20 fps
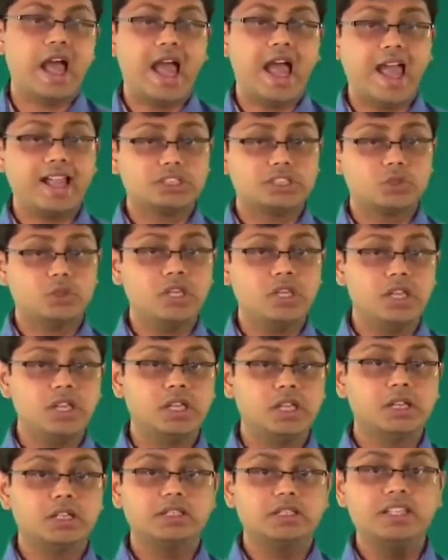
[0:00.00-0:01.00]
Actually,
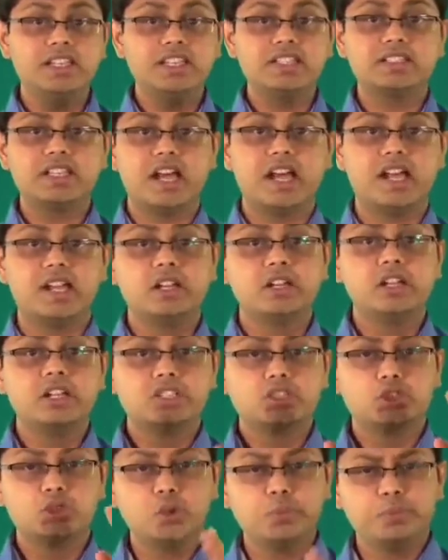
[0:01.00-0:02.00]
these are
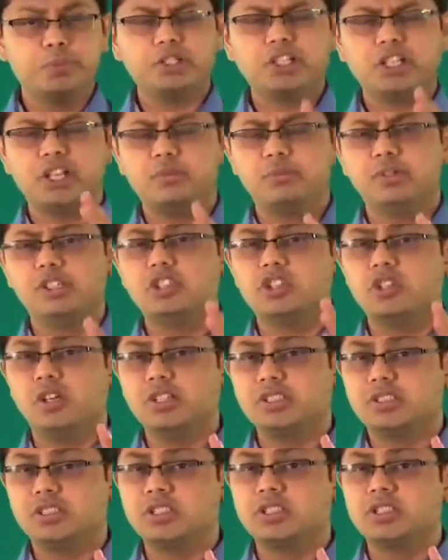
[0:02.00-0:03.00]
super terrible
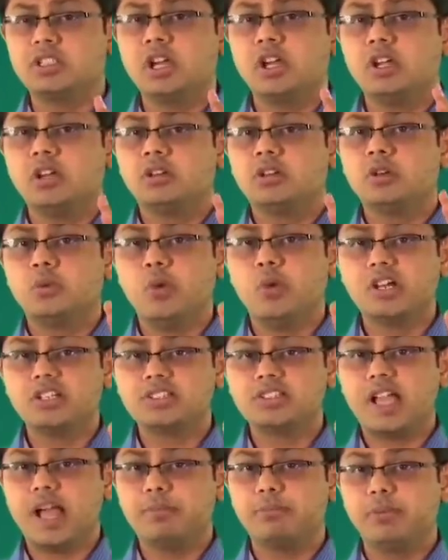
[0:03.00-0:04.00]
choices to what
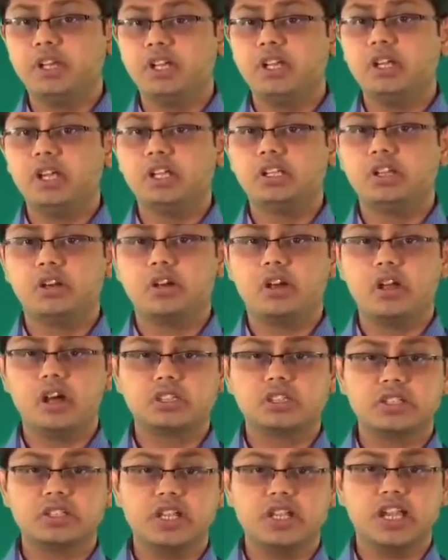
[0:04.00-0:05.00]
is happening in a
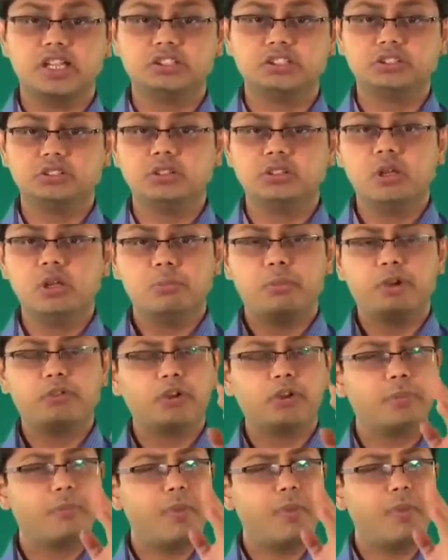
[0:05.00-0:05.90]
redox reaction. But for a